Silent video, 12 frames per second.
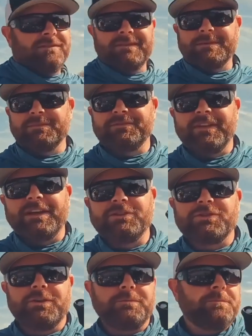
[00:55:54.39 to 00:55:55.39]
Someone's flying a
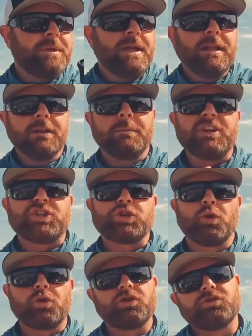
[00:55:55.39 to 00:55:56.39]
drone. A little bit
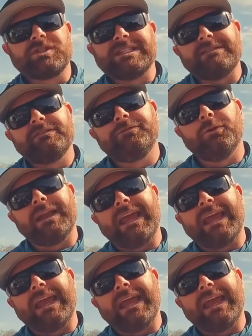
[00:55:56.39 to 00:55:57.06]
shorter, so seven foot